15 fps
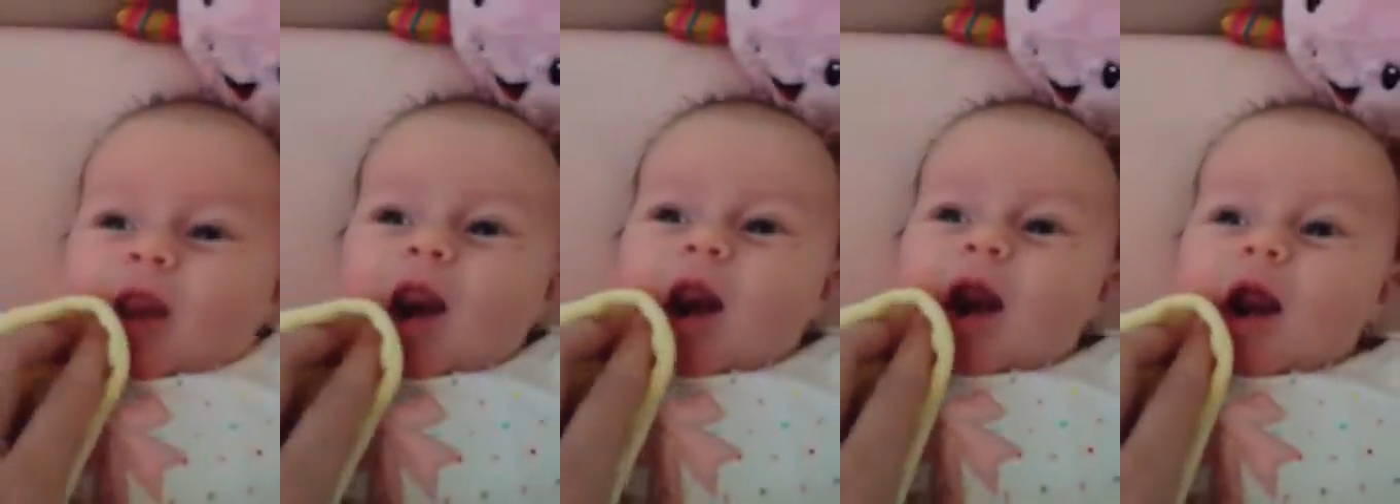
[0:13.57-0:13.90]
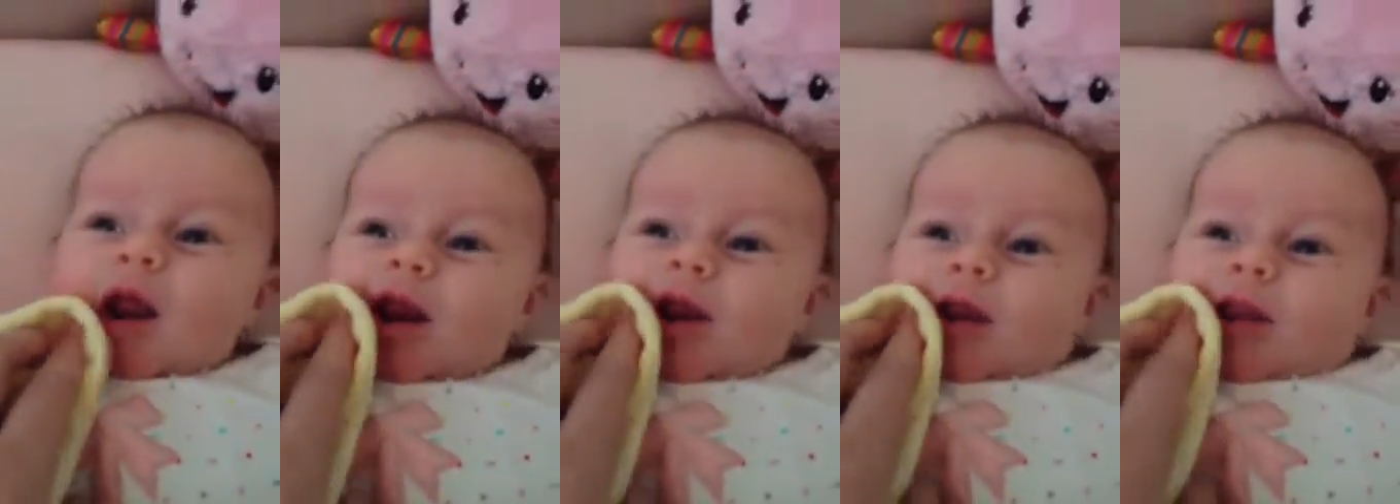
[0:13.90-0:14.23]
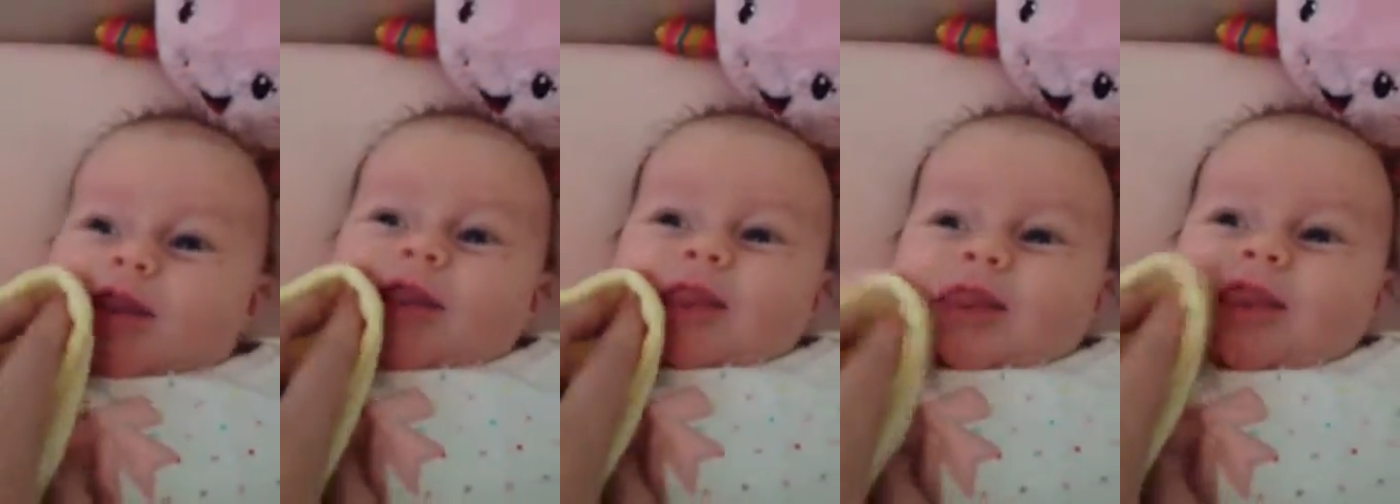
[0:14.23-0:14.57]
spit.
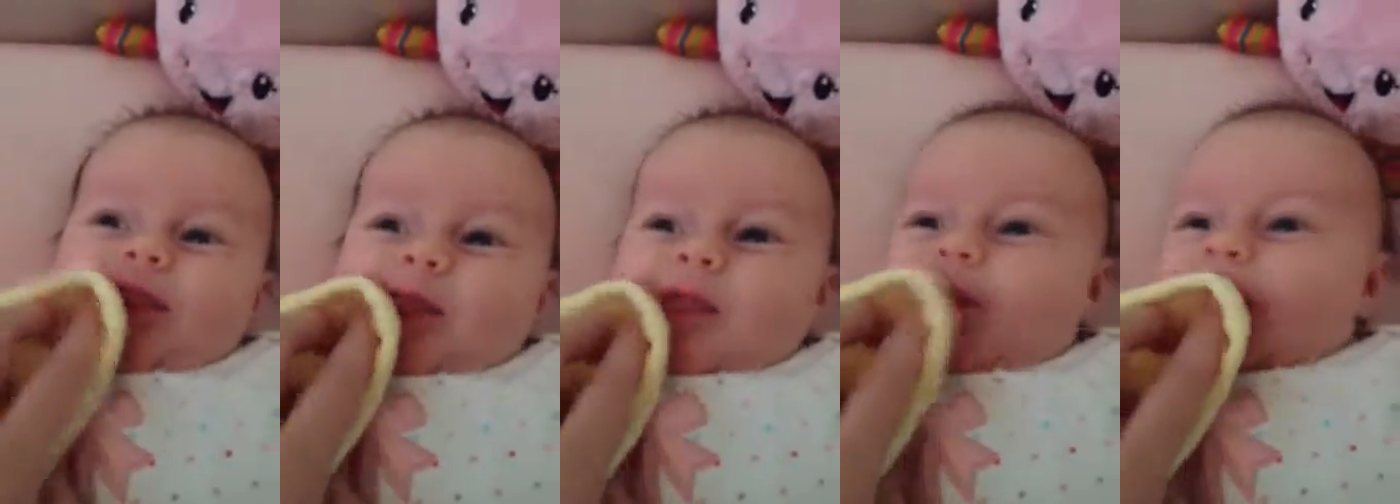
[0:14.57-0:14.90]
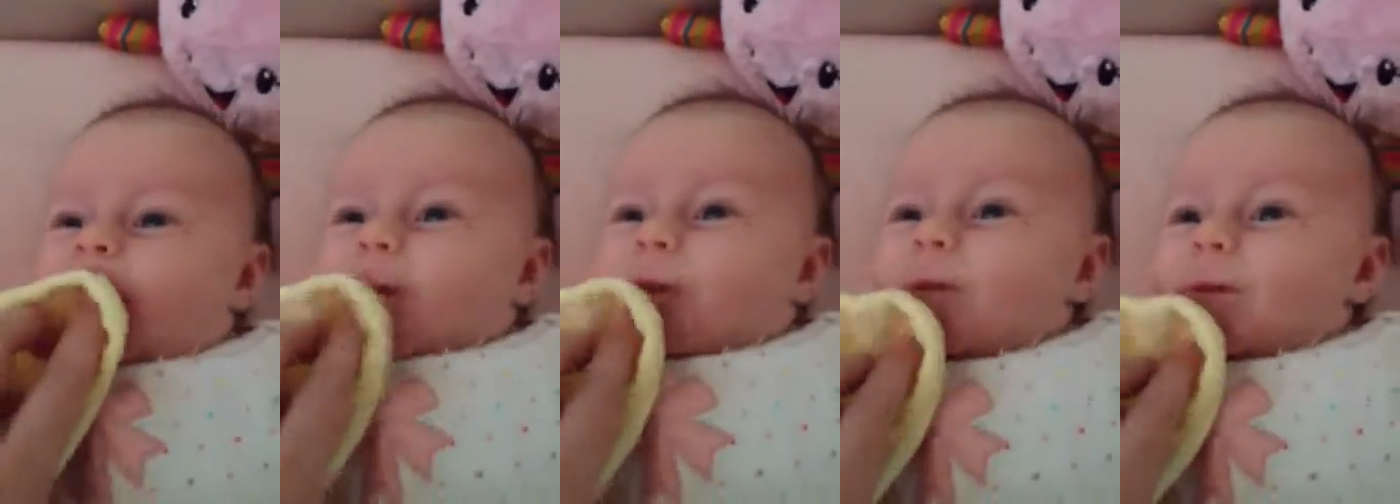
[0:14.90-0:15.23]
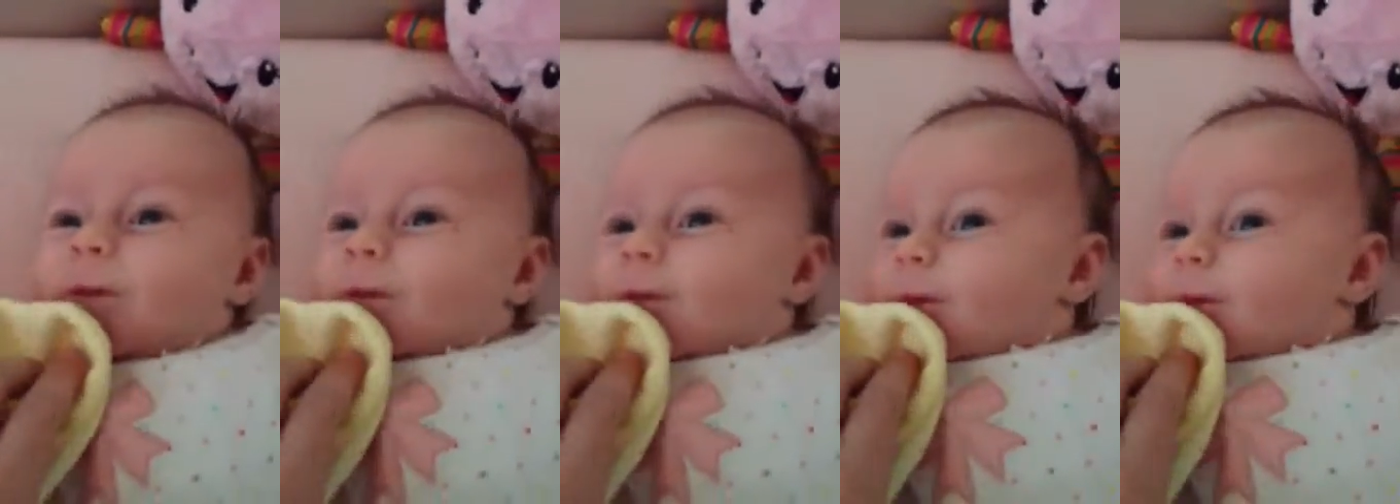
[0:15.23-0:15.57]
You're my
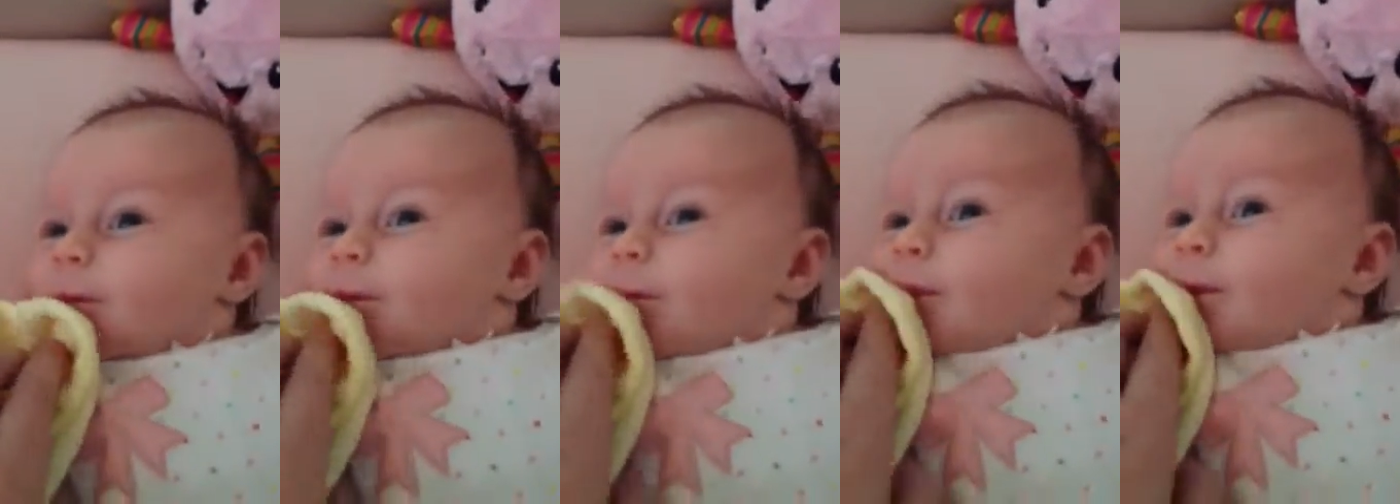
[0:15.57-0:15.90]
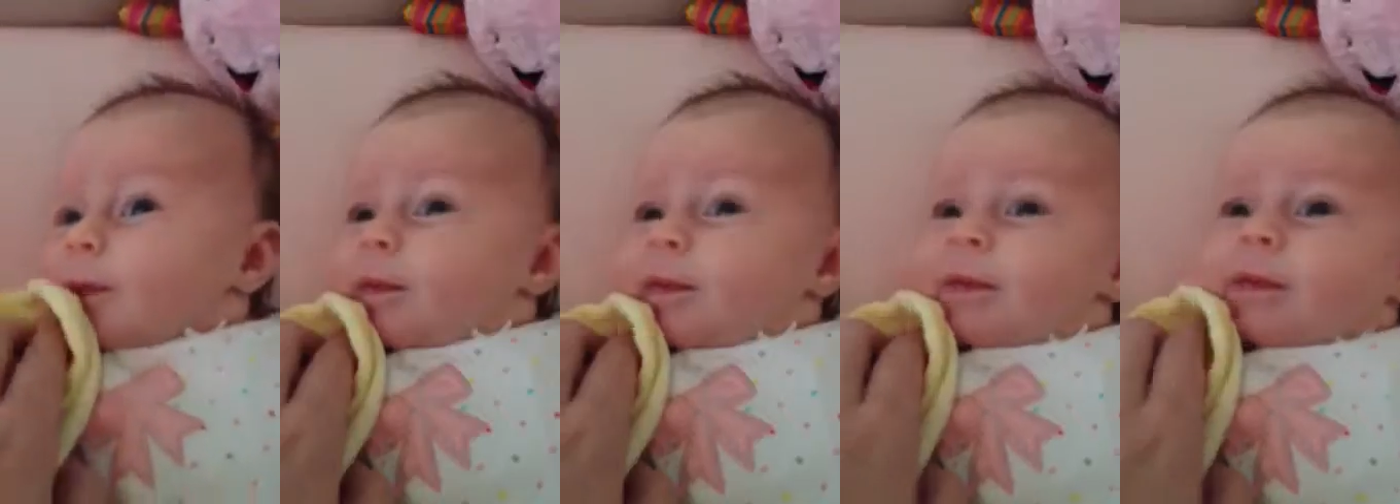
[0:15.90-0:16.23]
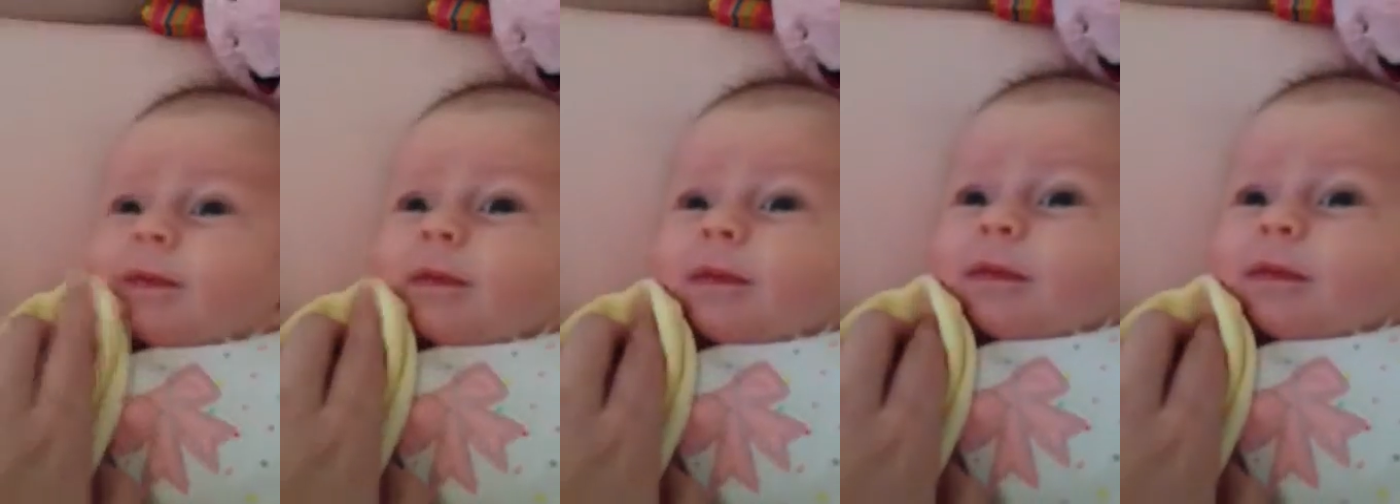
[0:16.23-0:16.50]
little spit up monster.